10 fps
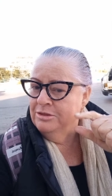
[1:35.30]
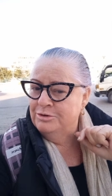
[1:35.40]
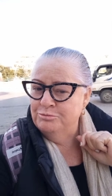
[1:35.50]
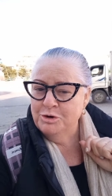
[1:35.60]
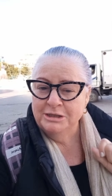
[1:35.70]

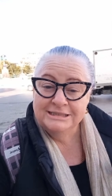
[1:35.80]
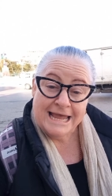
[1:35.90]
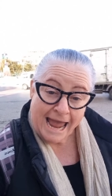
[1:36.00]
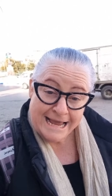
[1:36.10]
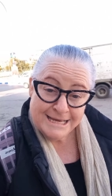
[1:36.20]
the Royal
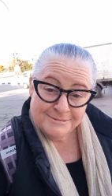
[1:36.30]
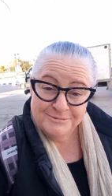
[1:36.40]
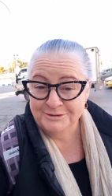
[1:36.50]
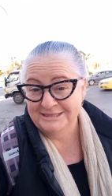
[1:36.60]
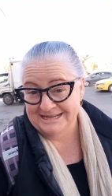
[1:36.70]
Tank
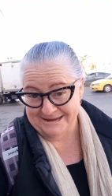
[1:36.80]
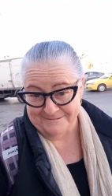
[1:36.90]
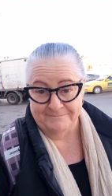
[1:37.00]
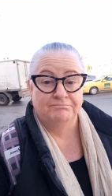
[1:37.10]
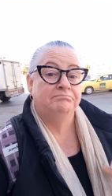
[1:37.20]

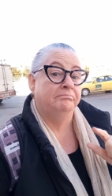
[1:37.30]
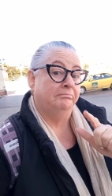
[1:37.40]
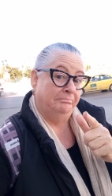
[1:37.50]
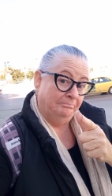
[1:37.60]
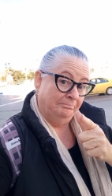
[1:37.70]
Museum.
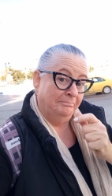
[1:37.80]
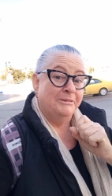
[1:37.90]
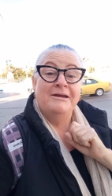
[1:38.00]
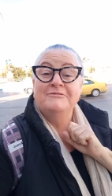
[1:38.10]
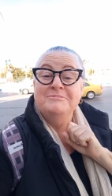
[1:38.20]

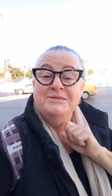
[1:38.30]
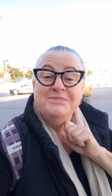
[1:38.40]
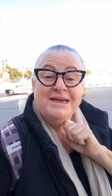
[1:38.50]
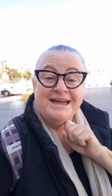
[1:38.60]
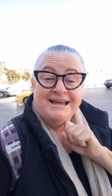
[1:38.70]
Never been
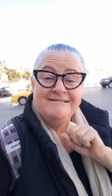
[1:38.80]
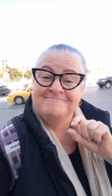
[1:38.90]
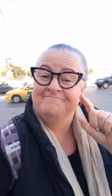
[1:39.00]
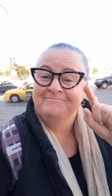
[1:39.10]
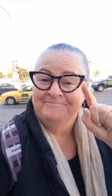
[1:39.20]
there.
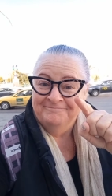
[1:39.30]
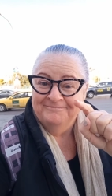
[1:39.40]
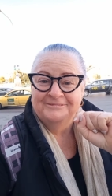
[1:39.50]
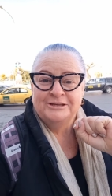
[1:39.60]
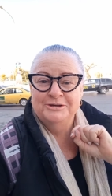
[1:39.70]

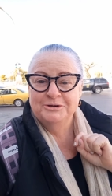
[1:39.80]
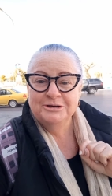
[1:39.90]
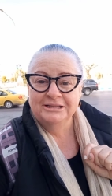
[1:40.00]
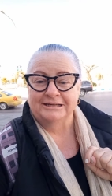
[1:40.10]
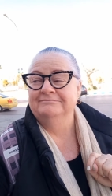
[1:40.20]
Google it.